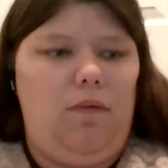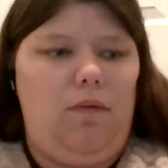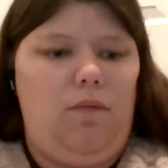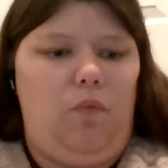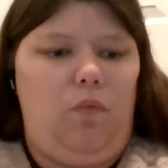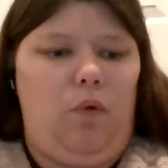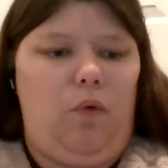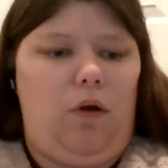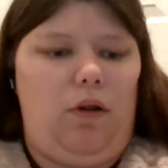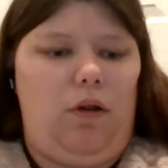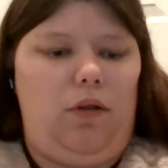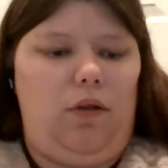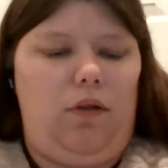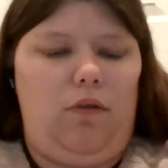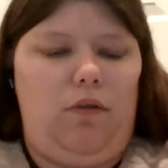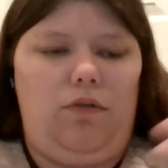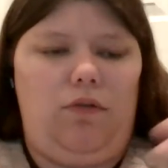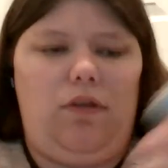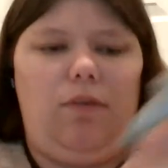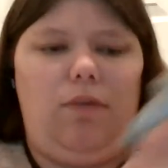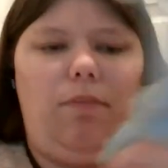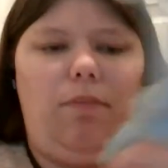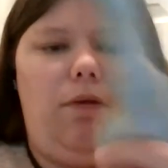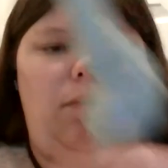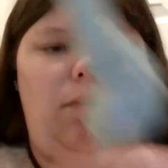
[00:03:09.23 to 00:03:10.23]
want to use
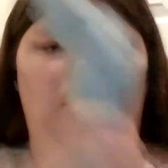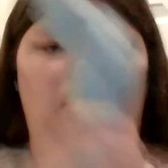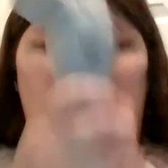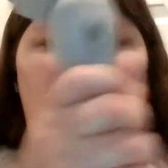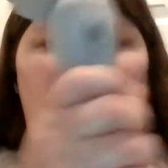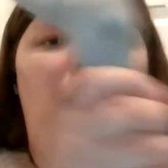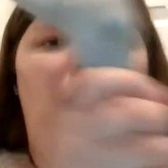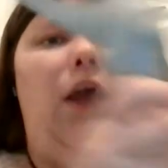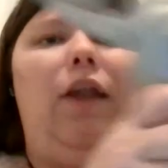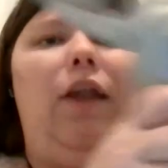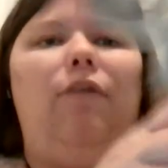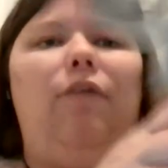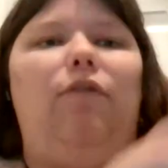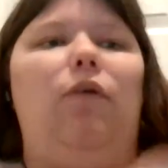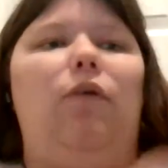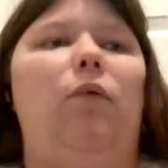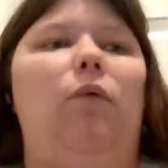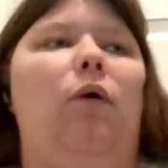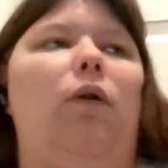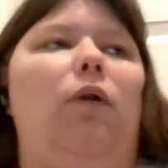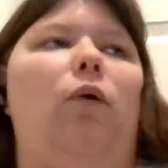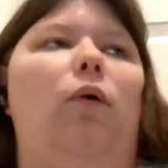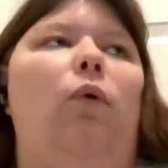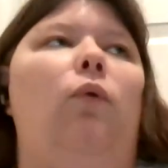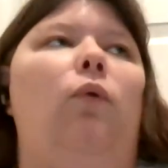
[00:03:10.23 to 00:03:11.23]
it, but you can if you
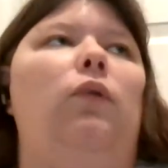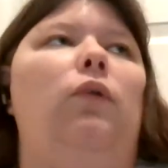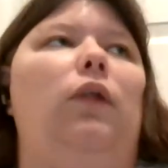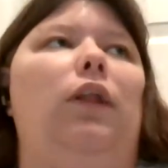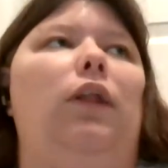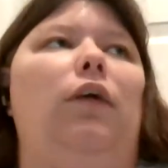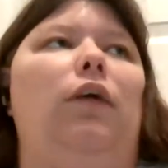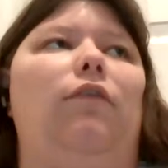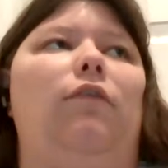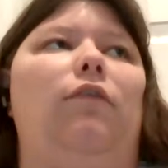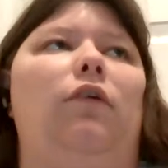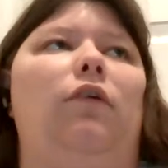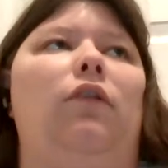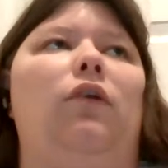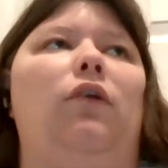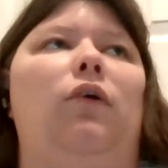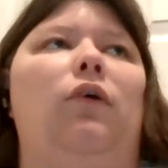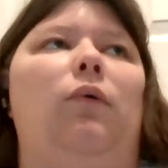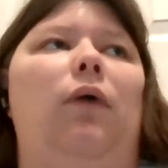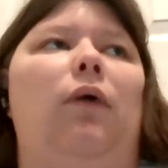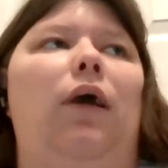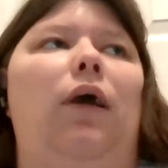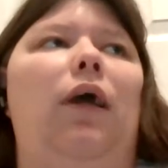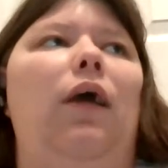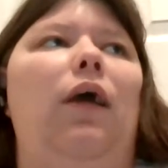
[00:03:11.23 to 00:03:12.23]
want to hold it like further
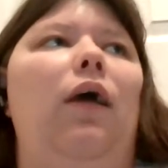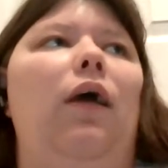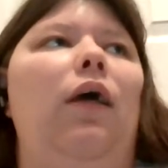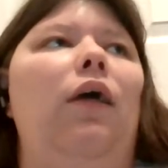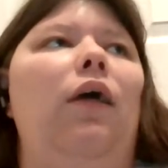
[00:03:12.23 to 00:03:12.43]
away.